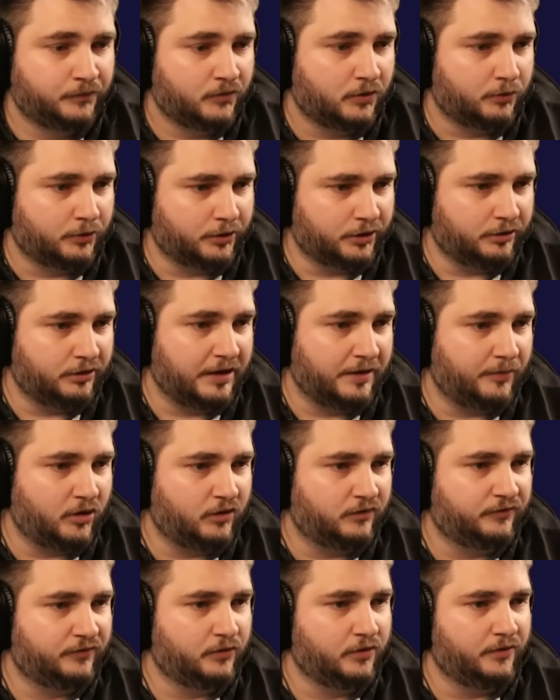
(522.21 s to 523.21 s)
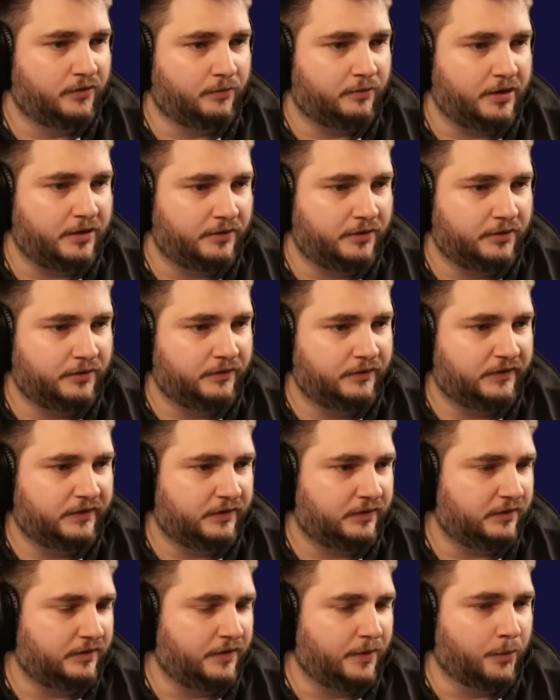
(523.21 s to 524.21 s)
We're going to grab all 4 of the rare nodes,
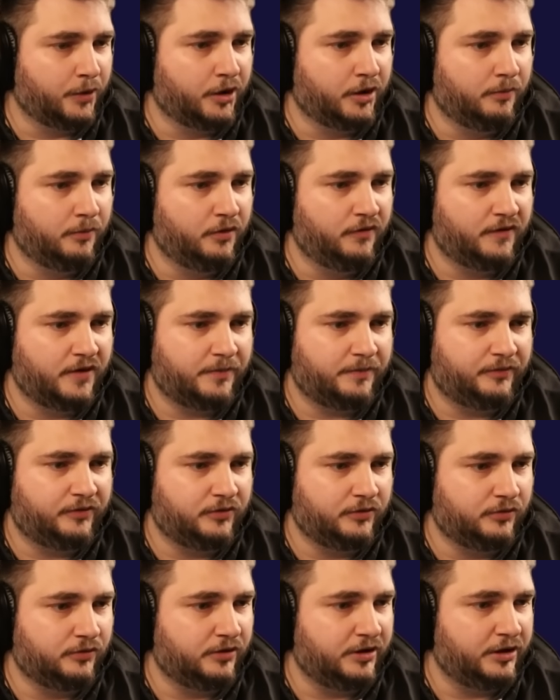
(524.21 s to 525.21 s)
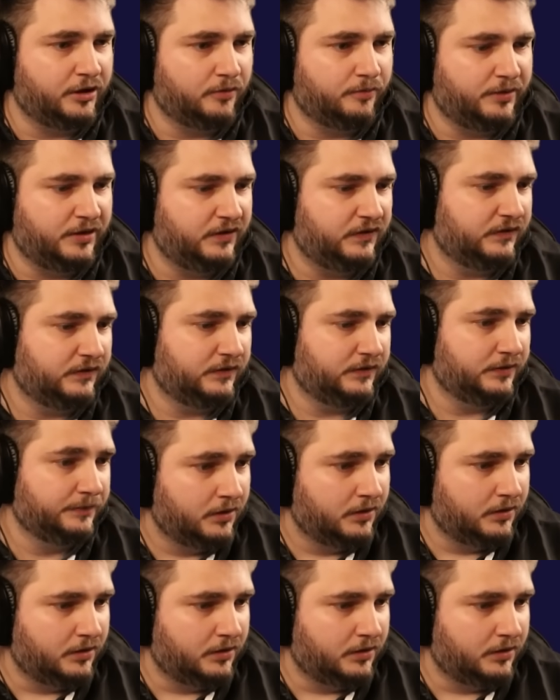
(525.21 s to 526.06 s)
and then we're going to move up to Inner Beast.